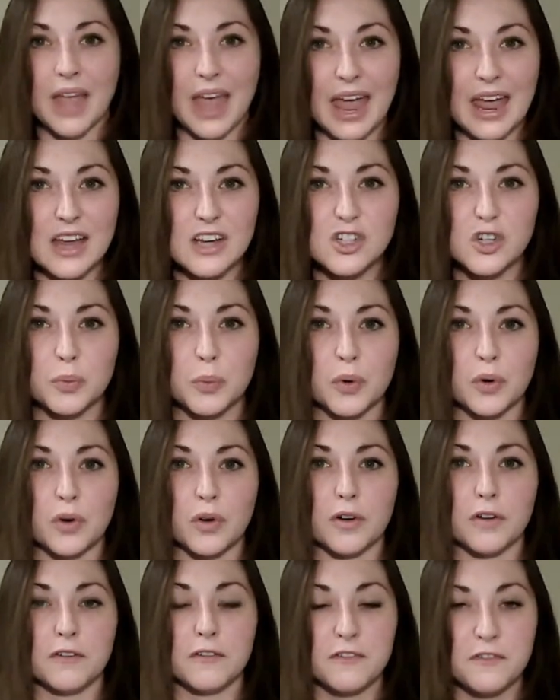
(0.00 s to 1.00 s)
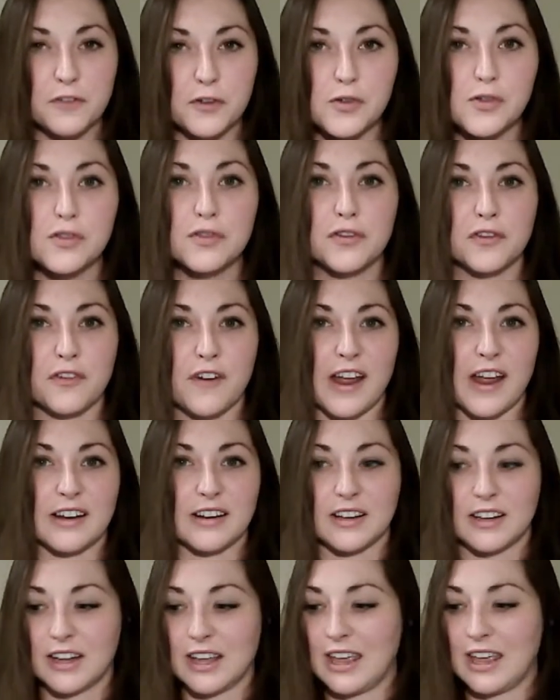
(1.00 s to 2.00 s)
ageable, food
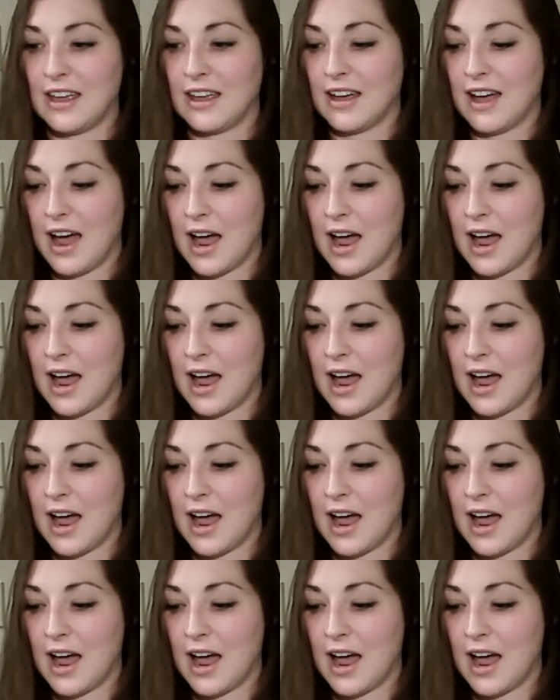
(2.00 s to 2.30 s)
friendly,